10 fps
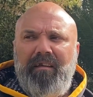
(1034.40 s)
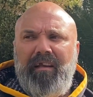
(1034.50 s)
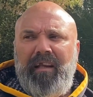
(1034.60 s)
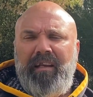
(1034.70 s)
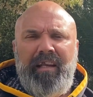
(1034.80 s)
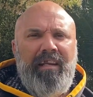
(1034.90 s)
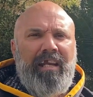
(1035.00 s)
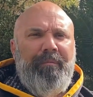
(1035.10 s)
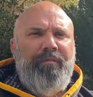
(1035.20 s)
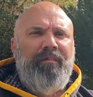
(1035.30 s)
and in the
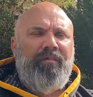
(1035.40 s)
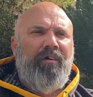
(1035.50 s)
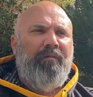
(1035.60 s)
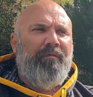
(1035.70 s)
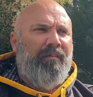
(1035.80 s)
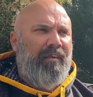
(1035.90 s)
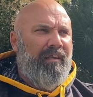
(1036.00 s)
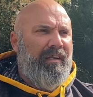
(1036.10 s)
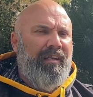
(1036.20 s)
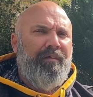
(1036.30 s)
absence of
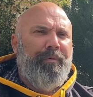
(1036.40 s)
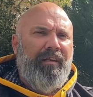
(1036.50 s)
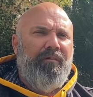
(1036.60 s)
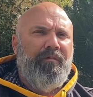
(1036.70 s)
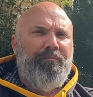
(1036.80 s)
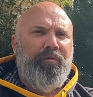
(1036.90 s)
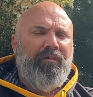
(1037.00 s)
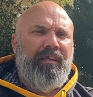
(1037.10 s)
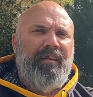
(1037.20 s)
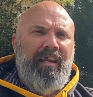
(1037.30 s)
the independent report
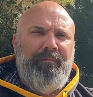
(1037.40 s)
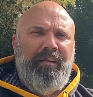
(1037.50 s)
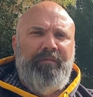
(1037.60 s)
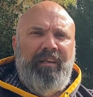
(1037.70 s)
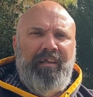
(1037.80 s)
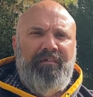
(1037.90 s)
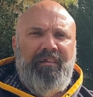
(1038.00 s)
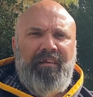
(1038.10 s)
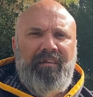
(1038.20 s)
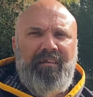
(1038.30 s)
that came out of an
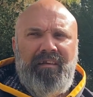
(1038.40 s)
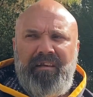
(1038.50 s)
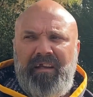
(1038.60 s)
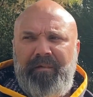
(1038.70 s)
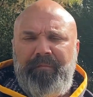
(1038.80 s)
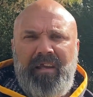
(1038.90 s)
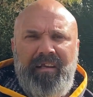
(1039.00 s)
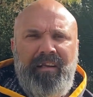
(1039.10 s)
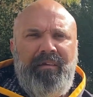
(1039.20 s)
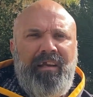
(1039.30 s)
action
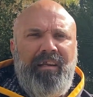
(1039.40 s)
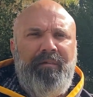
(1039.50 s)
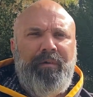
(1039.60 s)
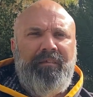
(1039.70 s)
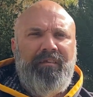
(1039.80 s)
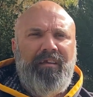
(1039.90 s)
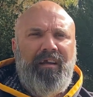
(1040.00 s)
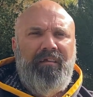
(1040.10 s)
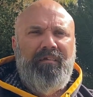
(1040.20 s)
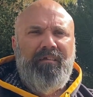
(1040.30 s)
18 months
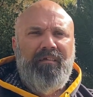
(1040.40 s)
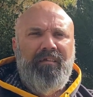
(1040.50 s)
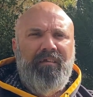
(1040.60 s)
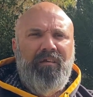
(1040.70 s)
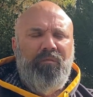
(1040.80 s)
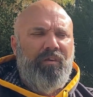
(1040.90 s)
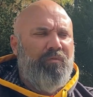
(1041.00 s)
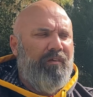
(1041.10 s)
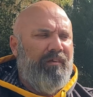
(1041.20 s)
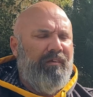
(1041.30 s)
ago, which
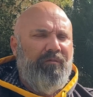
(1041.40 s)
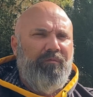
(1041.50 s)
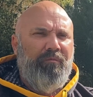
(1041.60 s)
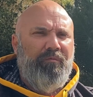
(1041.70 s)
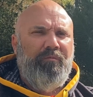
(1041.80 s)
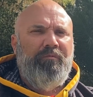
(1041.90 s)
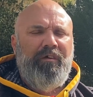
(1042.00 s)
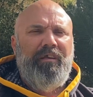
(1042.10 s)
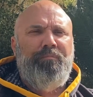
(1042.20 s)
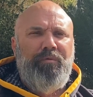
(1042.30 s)
would
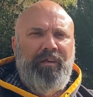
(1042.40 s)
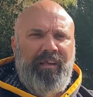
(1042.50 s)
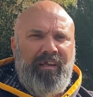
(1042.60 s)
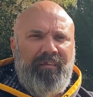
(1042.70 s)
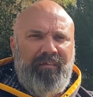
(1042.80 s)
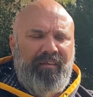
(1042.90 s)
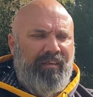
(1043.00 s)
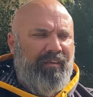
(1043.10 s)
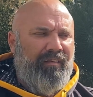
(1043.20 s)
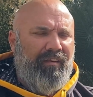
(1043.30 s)
really point out,
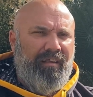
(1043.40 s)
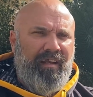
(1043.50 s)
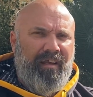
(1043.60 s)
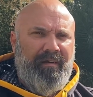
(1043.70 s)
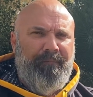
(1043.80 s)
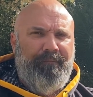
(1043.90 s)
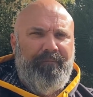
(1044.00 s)
that